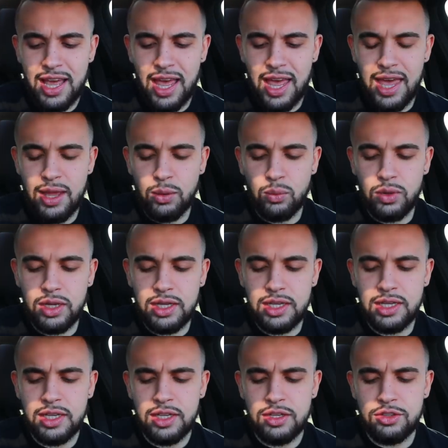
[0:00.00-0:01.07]
And
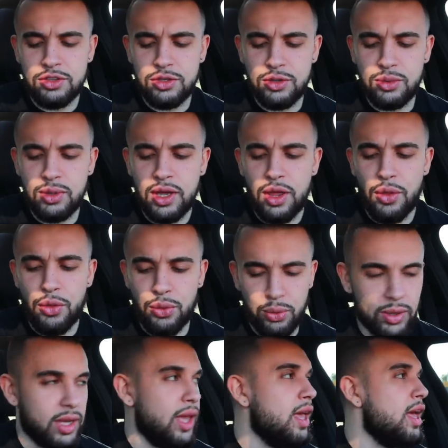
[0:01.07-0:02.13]
one, two,
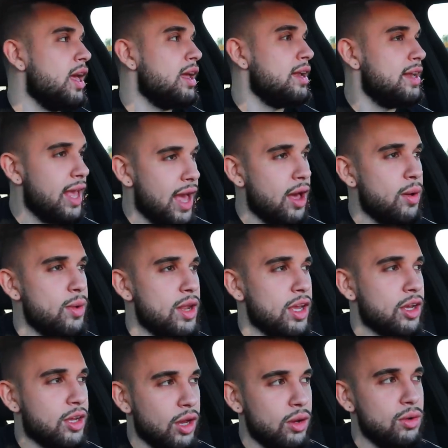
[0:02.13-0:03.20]
three. Down
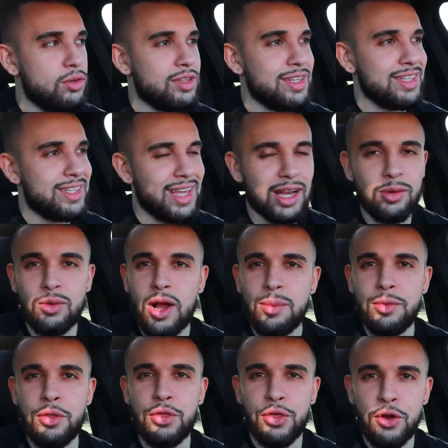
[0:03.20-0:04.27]
goes
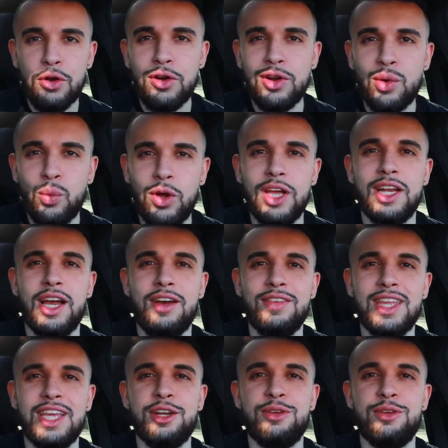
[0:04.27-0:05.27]
Zekrom, the third one of the